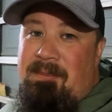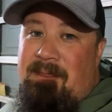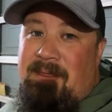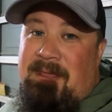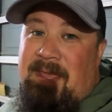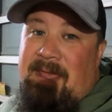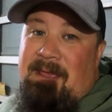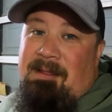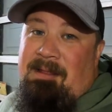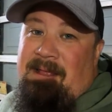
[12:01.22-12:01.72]
the
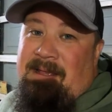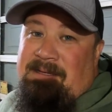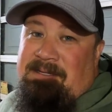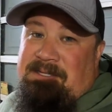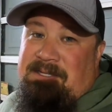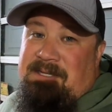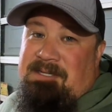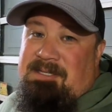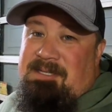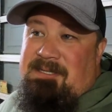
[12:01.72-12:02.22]

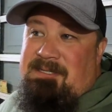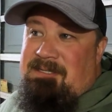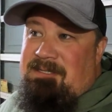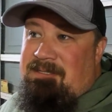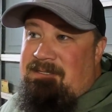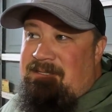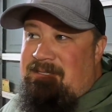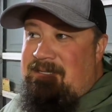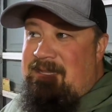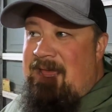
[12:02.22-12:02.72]
KLX just
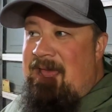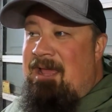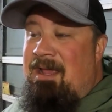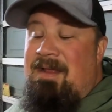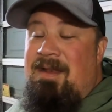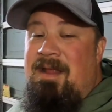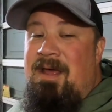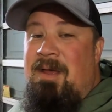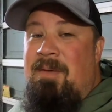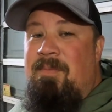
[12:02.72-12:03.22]
isn't
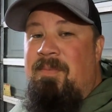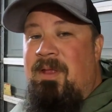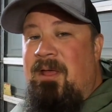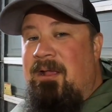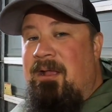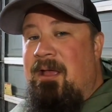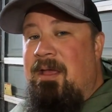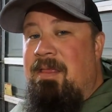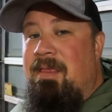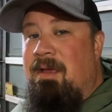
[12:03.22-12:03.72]
stacking up
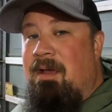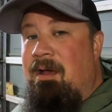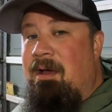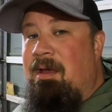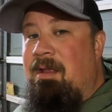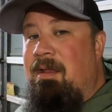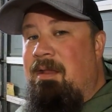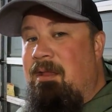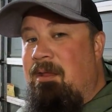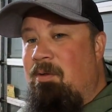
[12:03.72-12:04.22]
like I
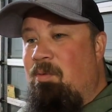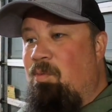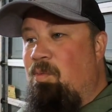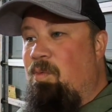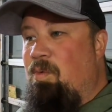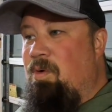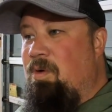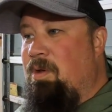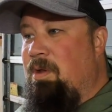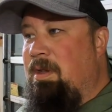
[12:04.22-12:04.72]
thought it
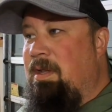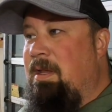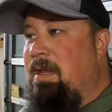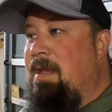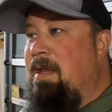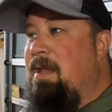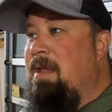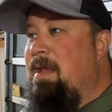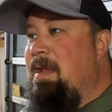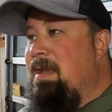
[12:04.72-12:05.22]
would.
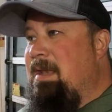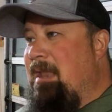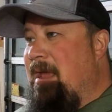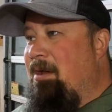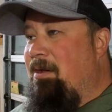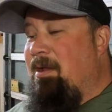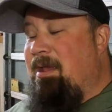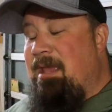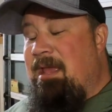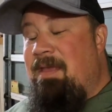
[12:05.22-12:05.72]

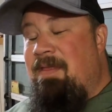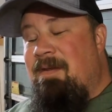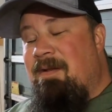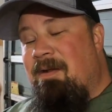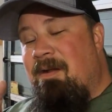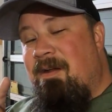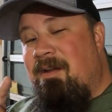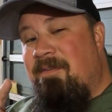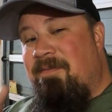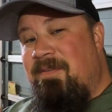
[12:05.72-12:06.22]
Now, again,
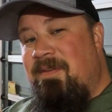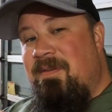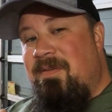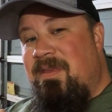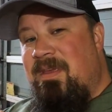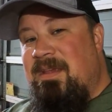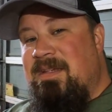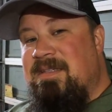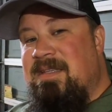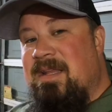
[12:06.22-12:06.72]
there are a few
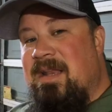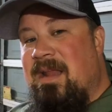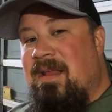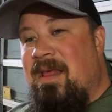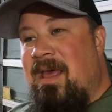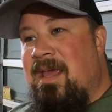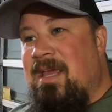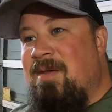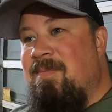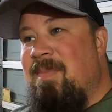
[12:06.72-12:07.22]
things that I
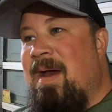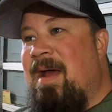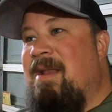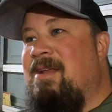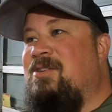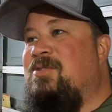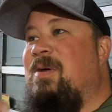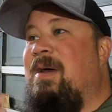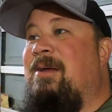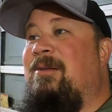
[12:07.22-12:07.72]
like about
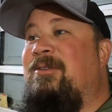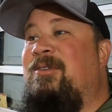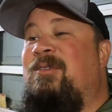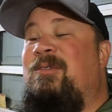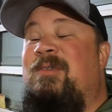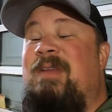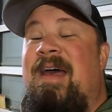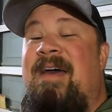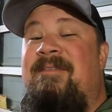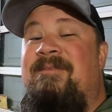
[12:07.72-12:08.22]
it, so I'll
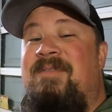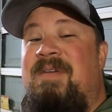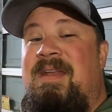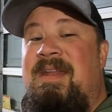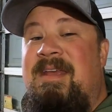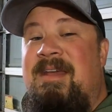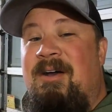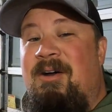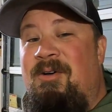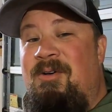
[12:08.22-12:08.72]
do that
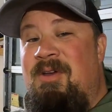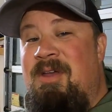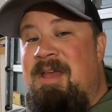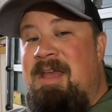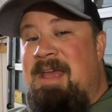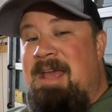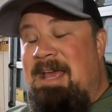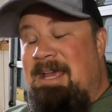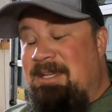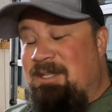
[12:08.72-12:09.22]
video
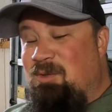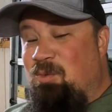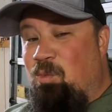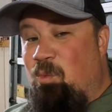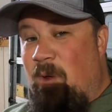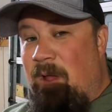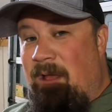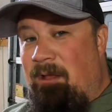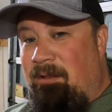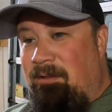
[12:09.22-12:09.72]
as
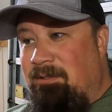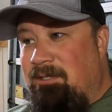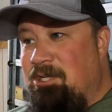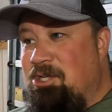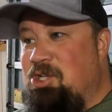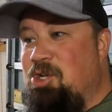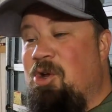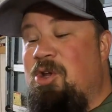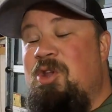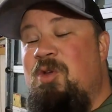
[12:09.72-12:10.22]
well to
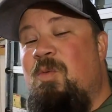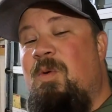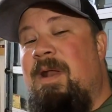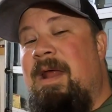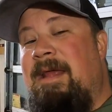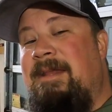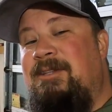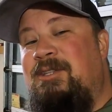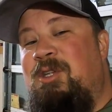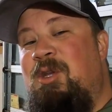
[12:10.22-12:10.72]
show you what
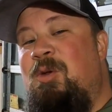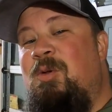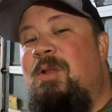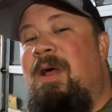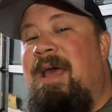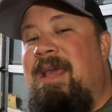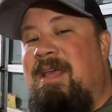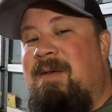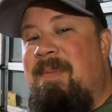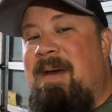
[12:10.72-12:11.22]
I do
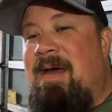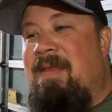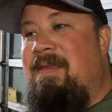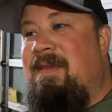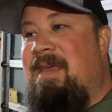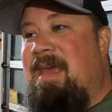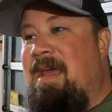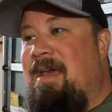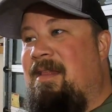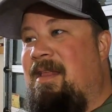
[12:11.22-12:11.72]
like about
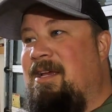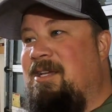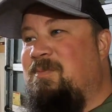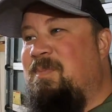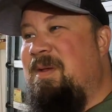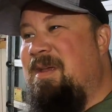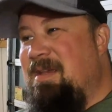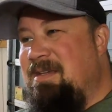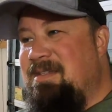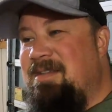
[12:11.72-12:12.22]
the KLX,
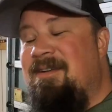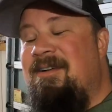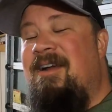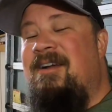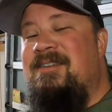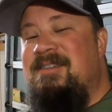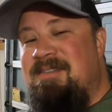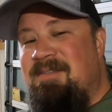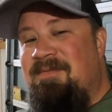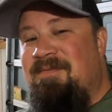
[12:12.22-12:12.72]
because there
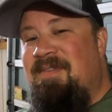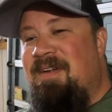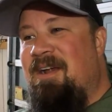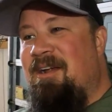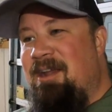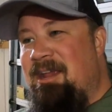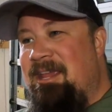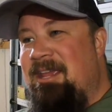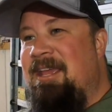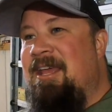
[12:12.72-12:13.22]
are some
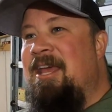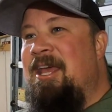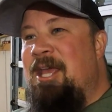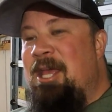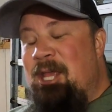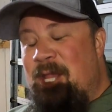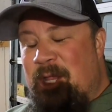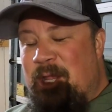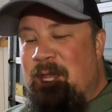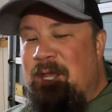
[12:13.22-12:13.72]
very
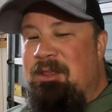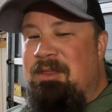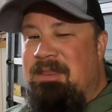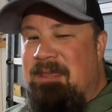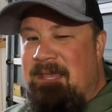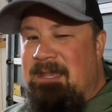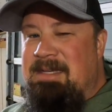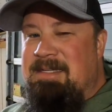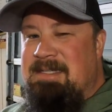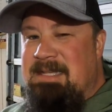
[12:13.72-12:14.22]
good
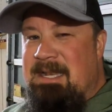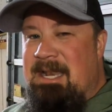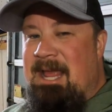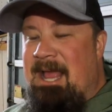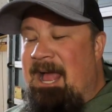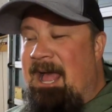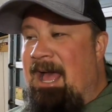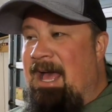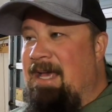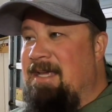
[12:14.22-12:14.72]
things that
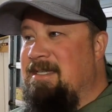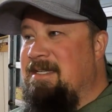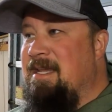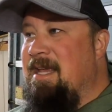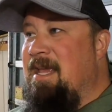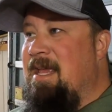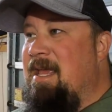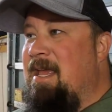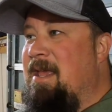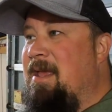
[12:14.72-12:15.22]
it has.
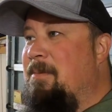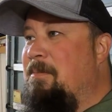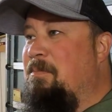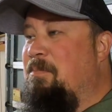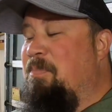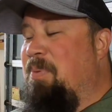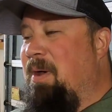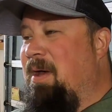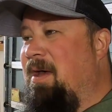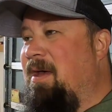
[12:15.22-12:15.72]

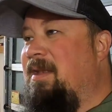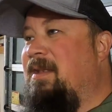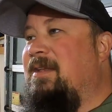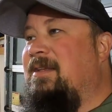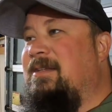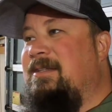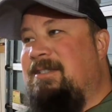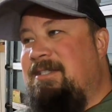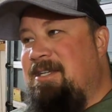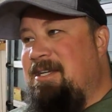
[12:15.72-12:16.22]

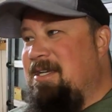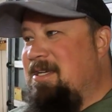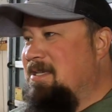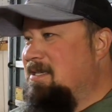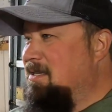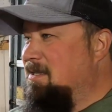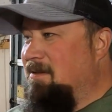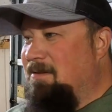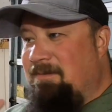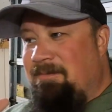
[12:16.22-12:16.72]
But
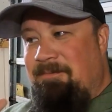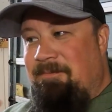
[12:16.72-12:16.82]
just